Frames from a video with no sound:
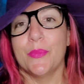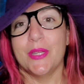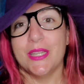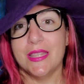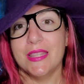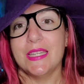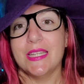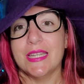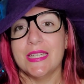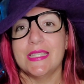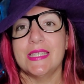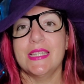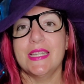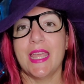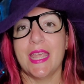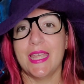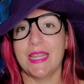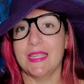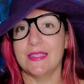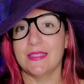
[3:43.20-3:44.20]
But in the
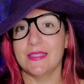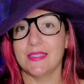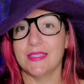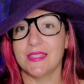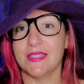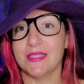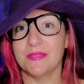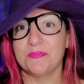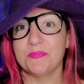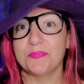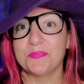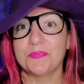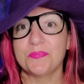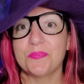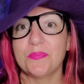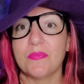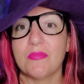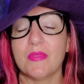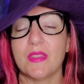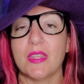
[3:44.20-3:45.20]
1980s,
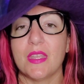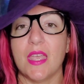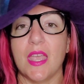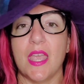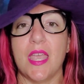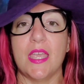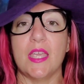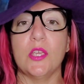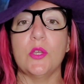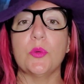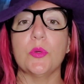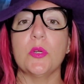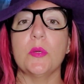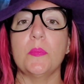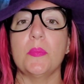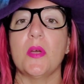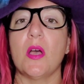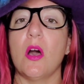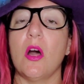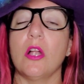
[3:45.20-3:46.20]
a
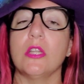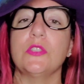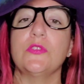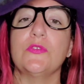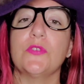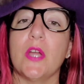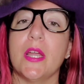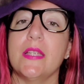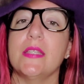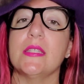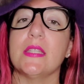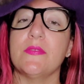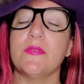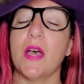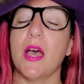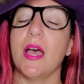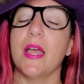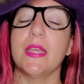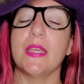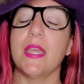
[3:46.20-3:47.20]
group called Friends
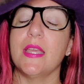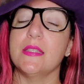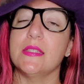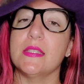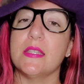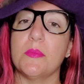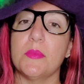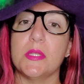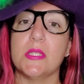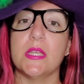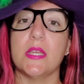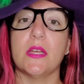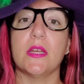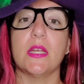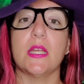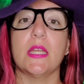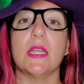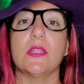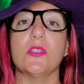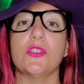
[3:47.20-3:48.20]
of Highgate
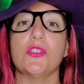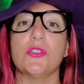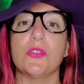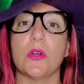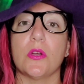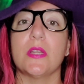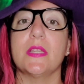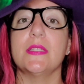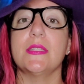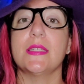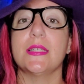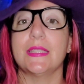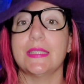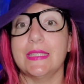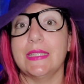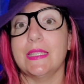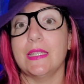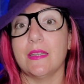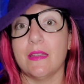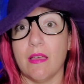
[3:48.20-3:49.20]
Cemetery started to
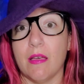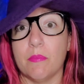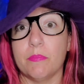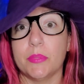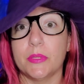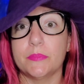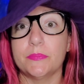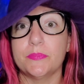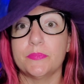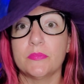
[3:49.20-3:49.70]
clean it up.